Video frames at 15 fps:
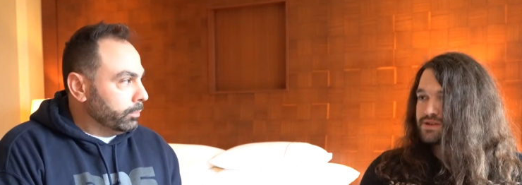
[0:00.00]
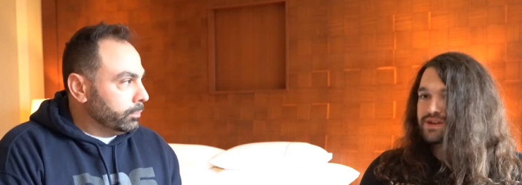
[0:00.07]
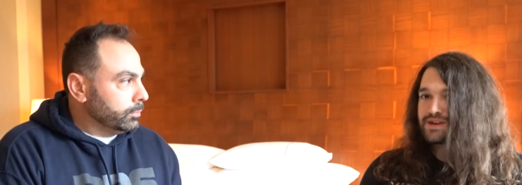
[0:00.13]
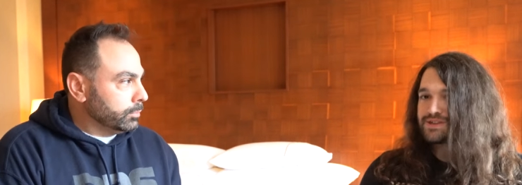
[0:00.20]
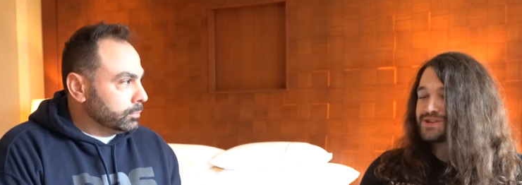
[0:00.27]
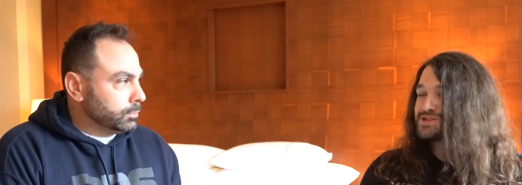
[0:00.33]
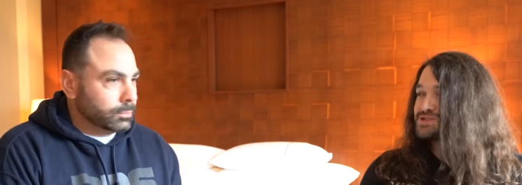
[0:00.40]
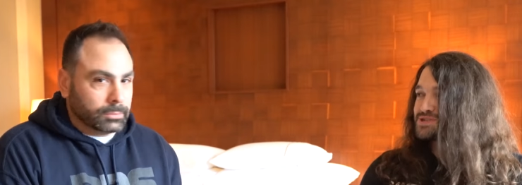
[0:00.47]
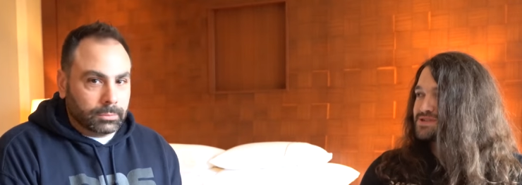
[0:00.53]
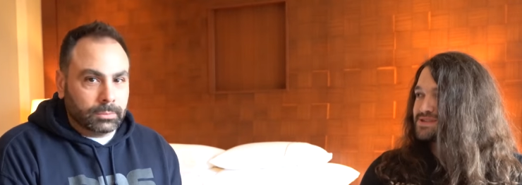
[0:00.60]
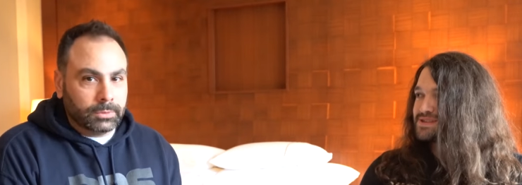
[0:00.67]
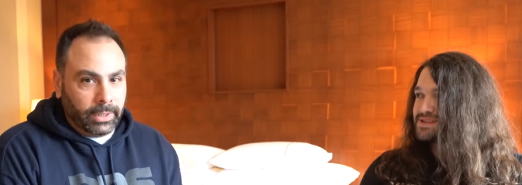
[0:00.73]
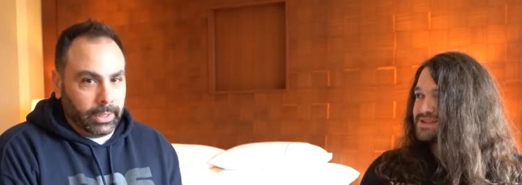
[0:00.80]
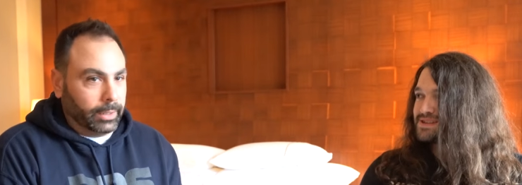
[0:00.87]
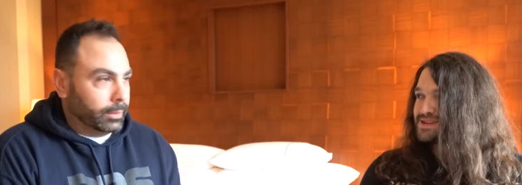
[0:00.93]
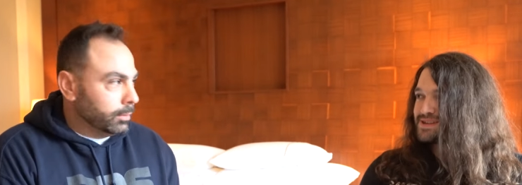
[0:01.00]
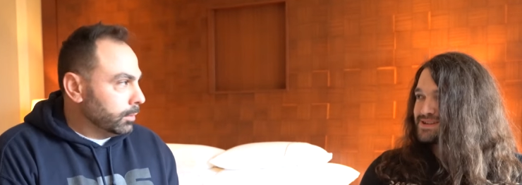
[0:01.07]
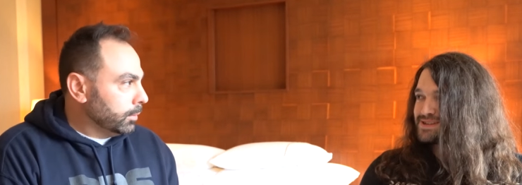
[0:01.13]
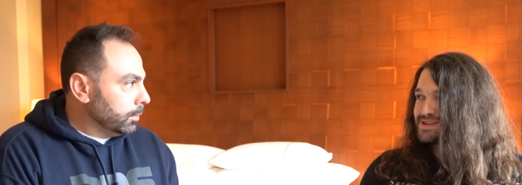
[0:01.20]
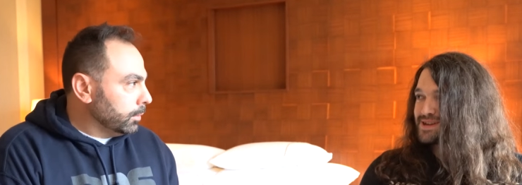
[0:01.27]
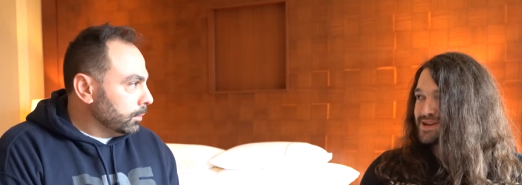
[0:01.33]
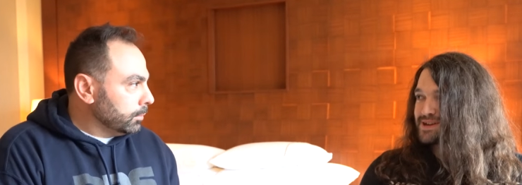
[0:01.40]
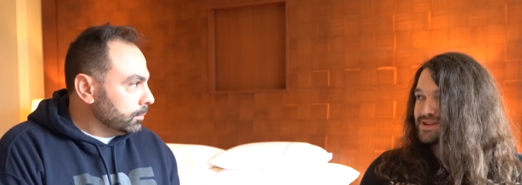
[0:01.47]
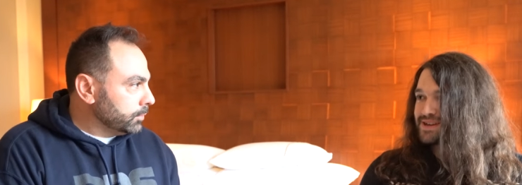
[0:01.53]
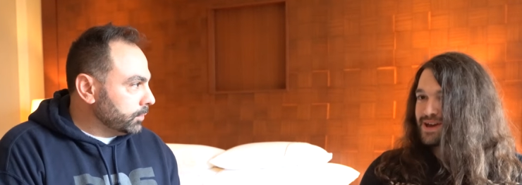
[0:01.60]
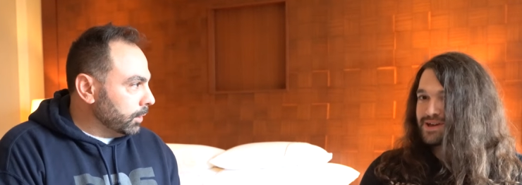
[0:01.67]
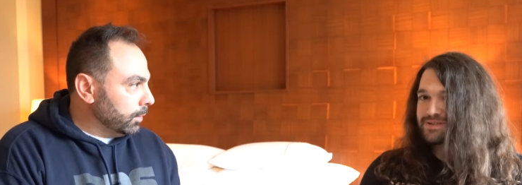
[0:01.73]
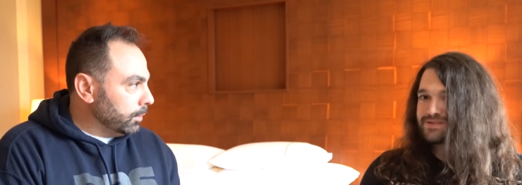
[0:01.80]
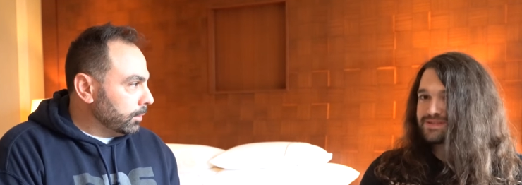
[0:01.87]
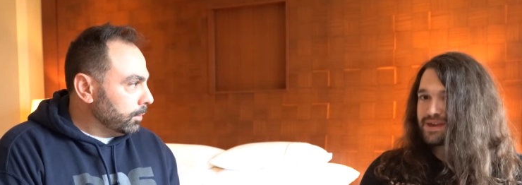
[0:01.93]
Speaker 1: Yeah, that's yeah, yeah.
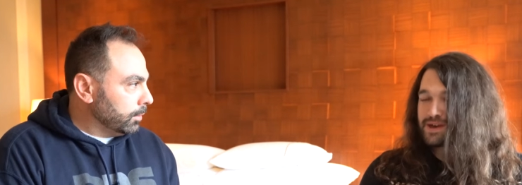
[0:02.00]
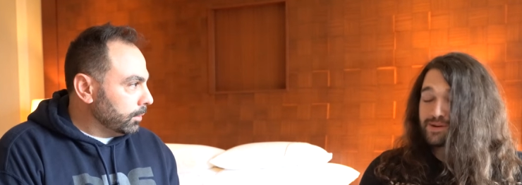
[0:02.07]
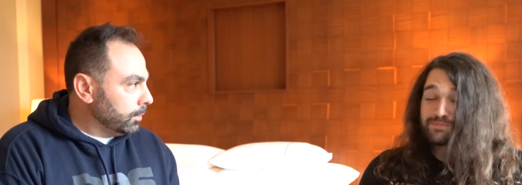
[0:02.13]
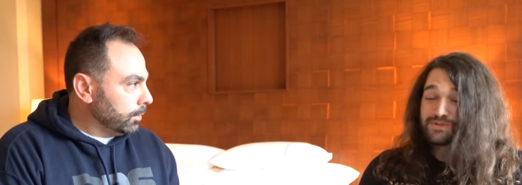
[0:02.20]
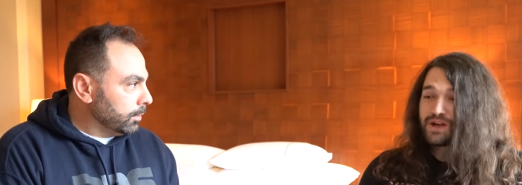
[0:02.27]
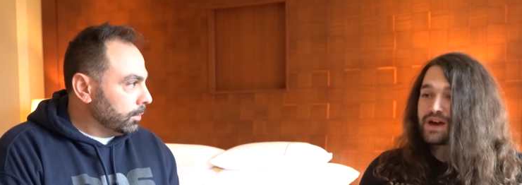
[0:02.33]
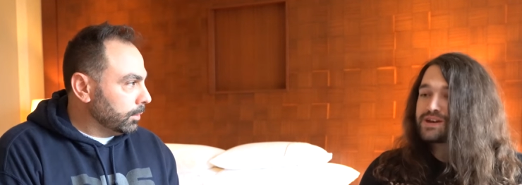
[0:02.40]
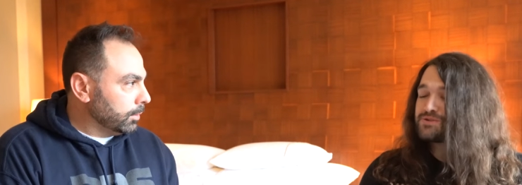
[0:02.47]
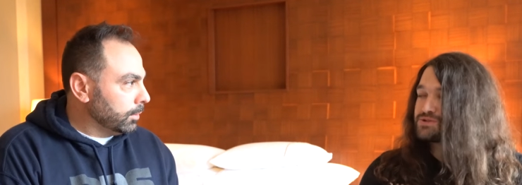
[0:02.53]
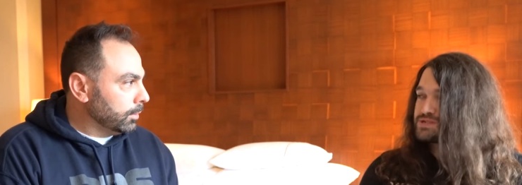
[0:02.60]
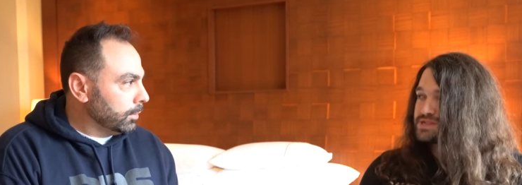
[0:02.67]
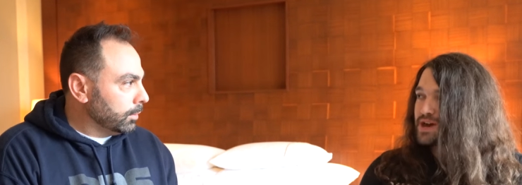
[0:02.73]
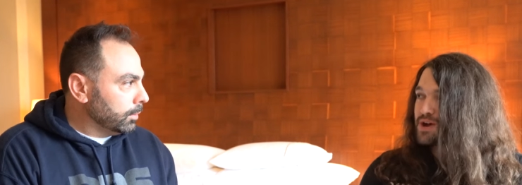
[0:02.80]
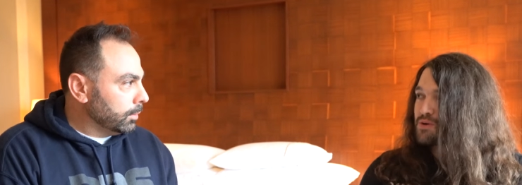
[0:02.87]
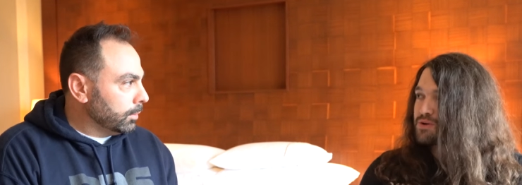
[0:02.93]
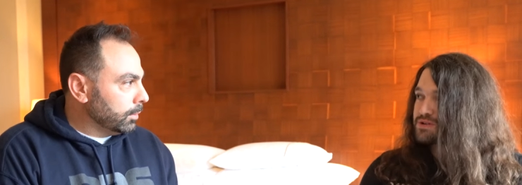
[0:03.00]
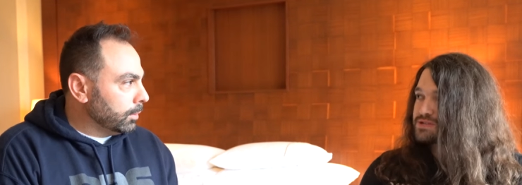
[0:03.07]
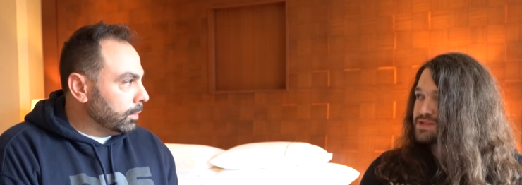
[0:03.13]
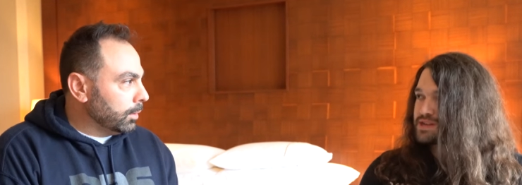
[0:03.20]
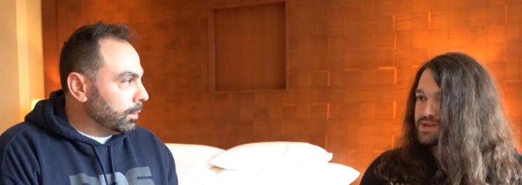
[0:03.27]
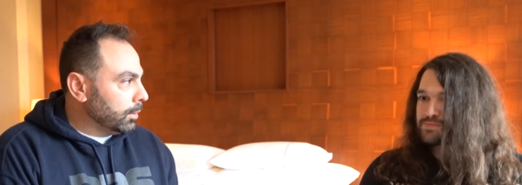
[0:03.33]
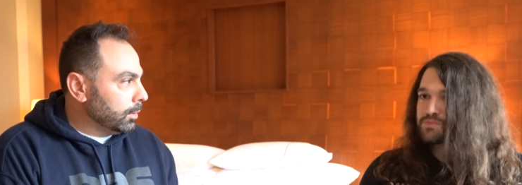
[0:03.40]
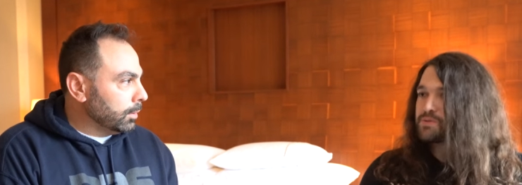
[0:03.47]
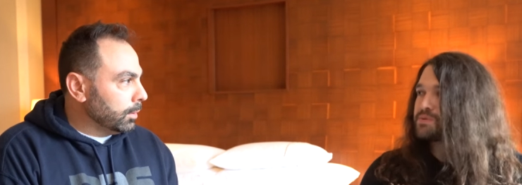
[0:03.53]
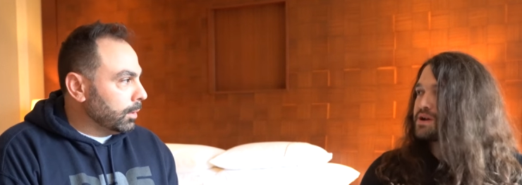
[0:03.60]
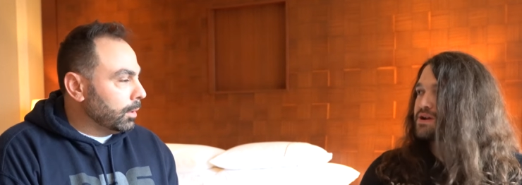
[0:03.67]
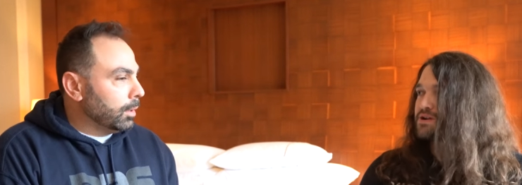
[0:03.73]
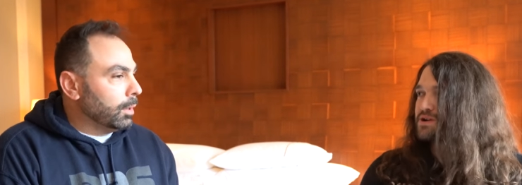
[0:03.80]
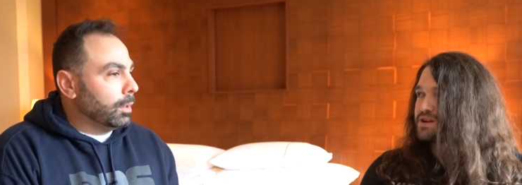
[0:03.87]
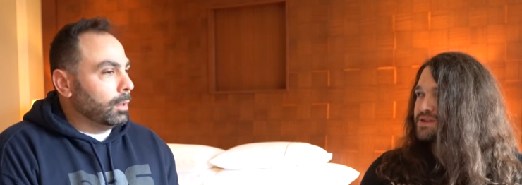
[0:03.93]
So, I, I'm glad it was that one because I didn't
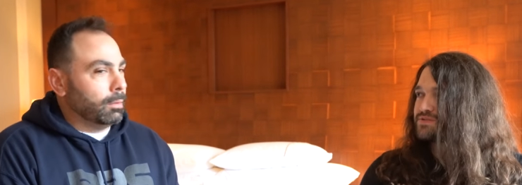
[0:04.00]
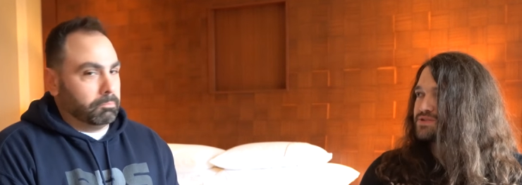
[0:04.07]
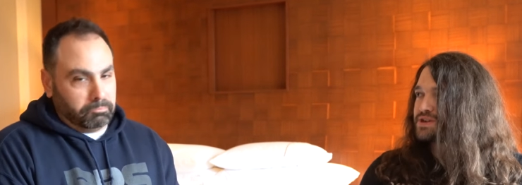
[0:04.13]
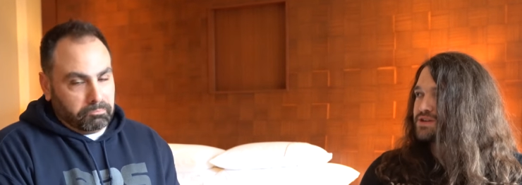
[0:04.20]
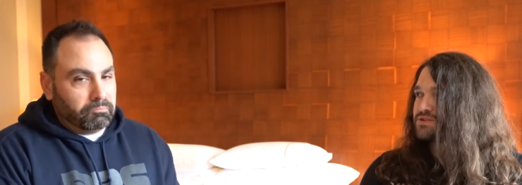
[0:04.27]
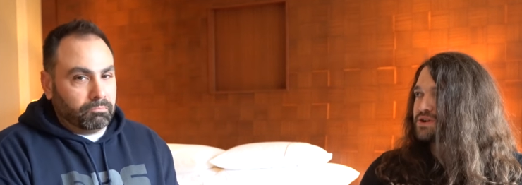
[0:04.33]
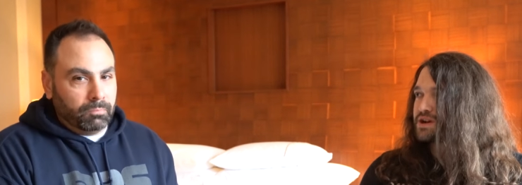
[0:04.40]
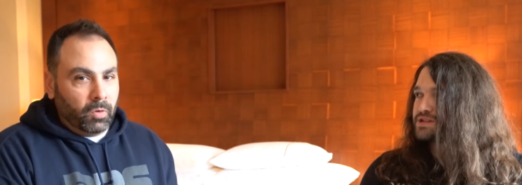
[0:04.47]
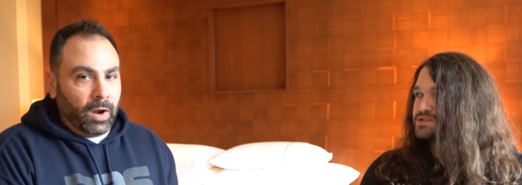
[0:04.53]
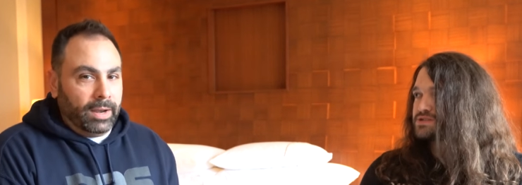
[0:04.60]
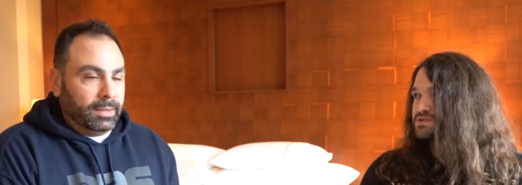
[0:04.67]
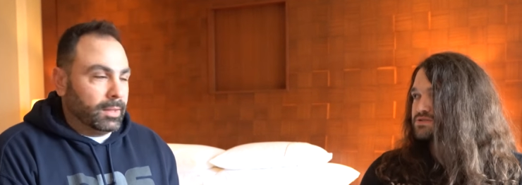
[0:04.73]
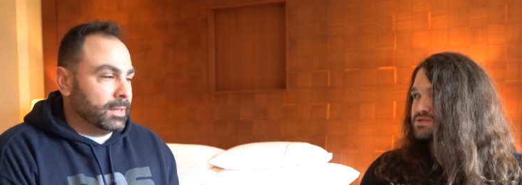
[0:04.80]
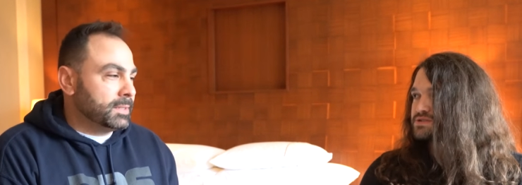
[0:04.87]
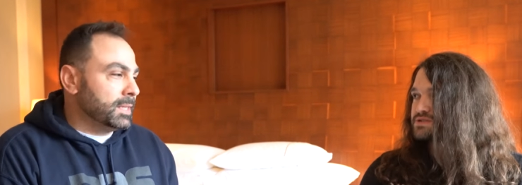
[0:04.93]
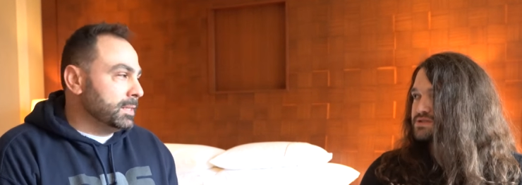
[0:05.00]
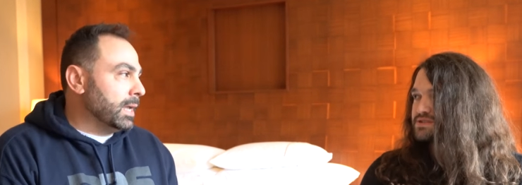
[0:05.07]
prepare any of the other ISO. Right, that's the